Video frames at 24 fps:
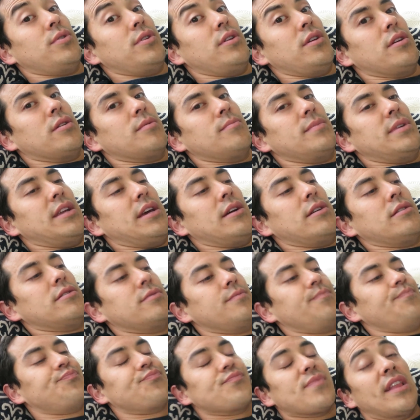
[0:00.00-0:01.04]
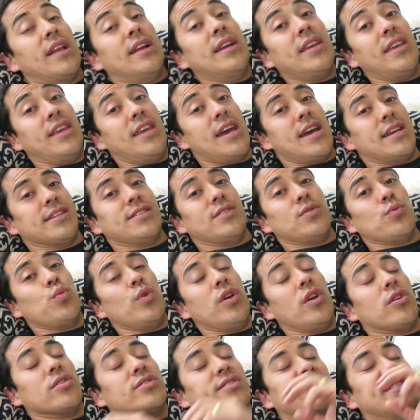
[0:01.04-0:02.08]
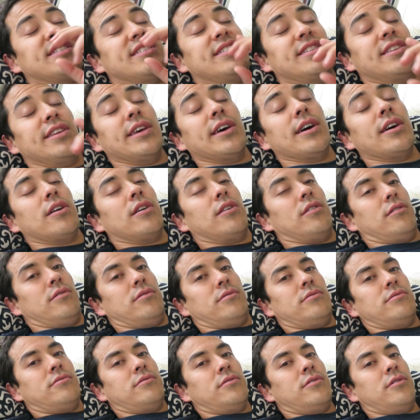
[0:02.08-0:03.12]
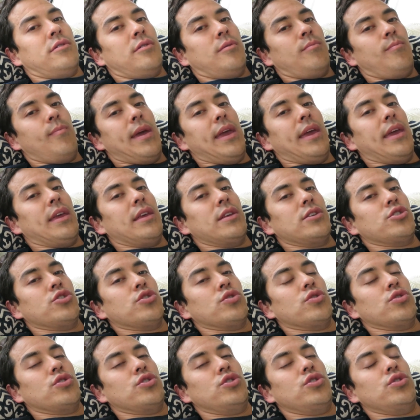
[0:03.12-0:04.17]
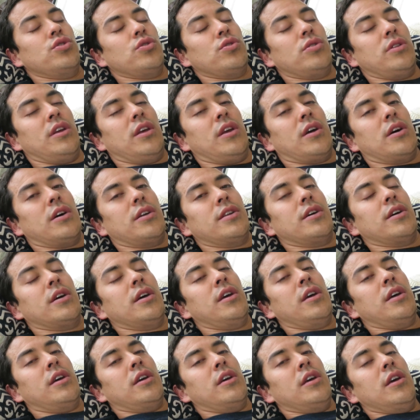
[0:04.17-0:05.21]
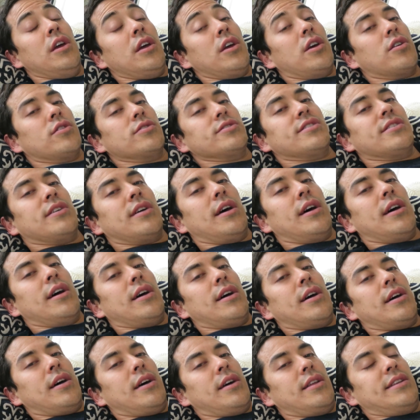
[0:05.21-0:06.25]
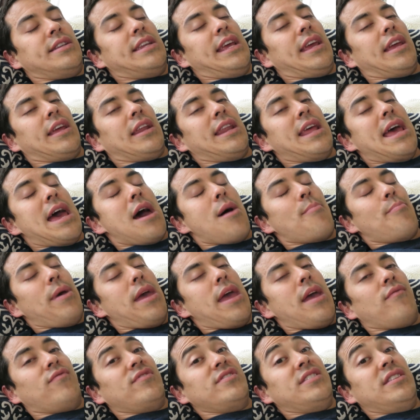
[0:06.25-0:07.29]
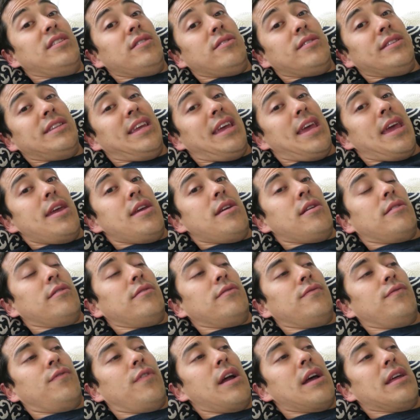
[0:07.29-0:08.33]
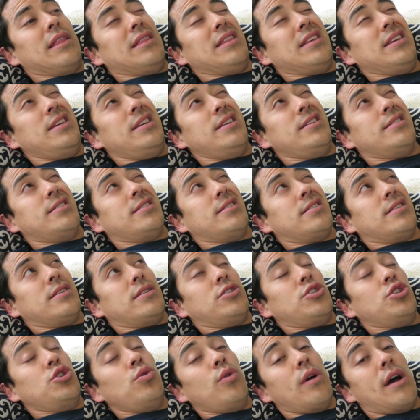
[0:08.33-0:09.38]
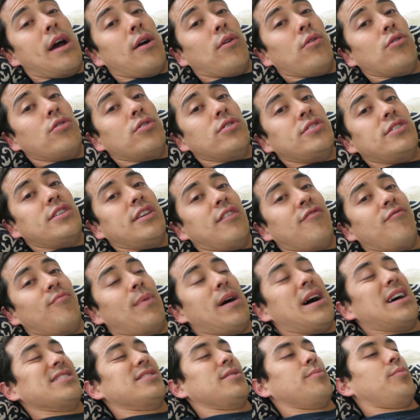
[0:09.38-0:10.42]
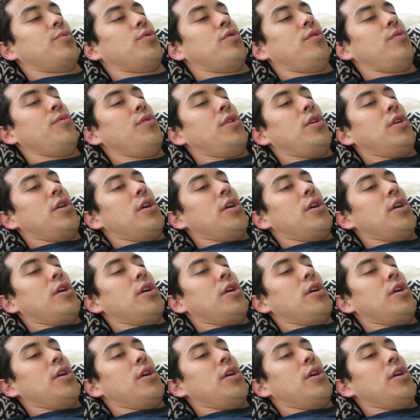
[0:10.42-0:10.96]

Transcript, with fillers: putting them down. Yes, we are still making sure Julianna goes uh, uh, take a nap every single day for at least two hours if possible.